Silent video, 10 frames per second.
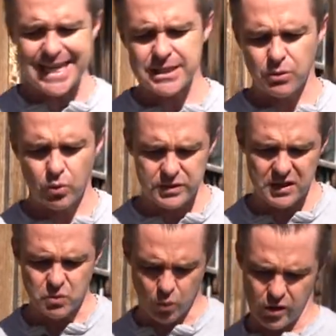It
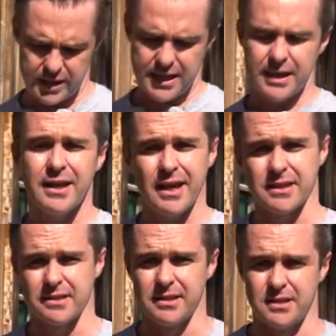was as wonky
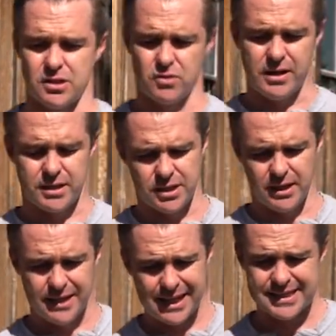as this
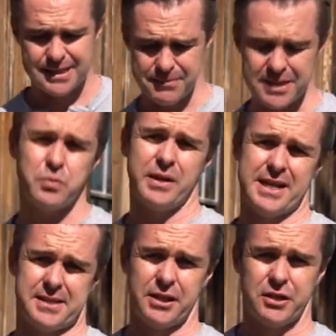structure, except this one
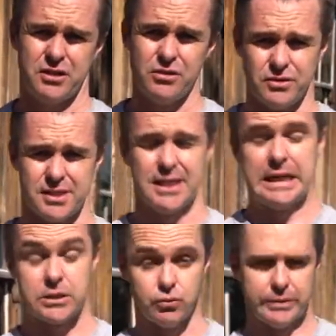has an excuse.
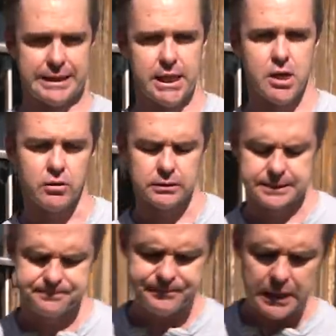It's really old.